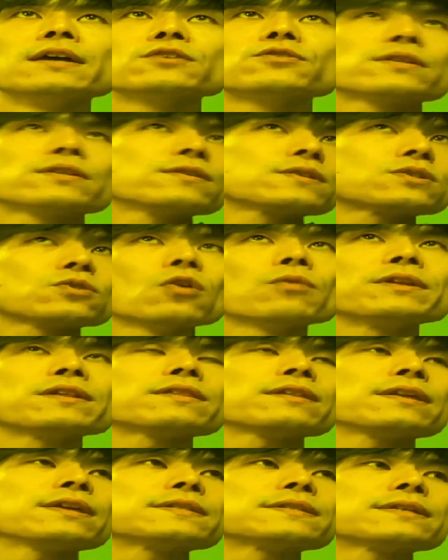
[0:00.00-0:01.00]
So there's so many
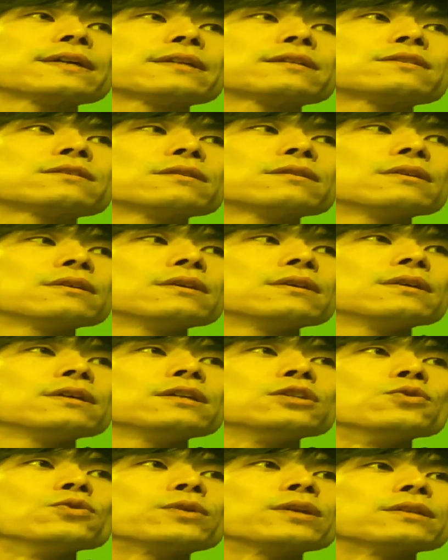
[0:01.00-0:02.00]
things that
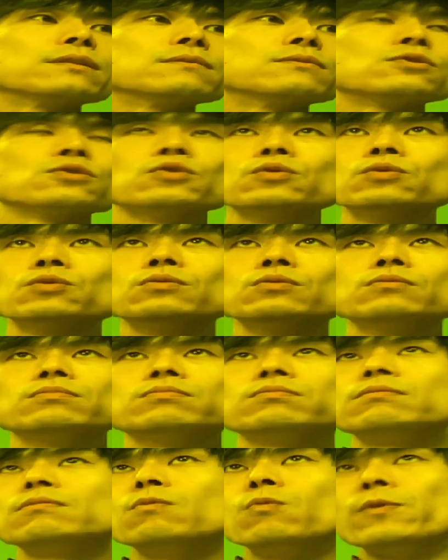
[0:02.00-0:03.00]
you can do
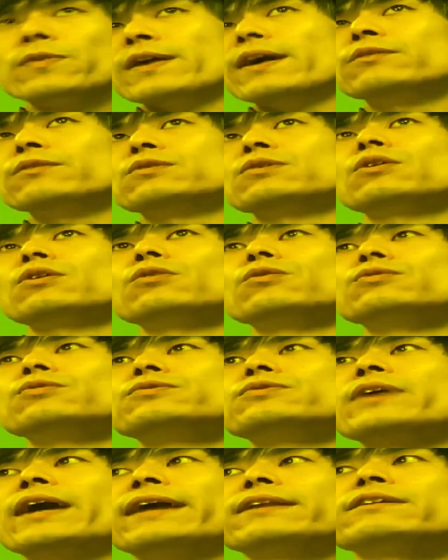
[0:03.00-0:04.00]
without
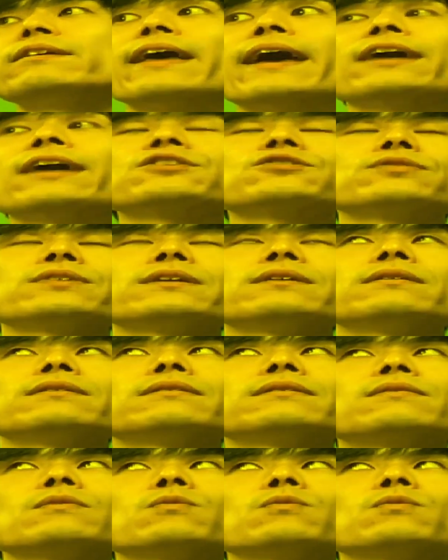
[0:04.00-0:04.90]
code. And actually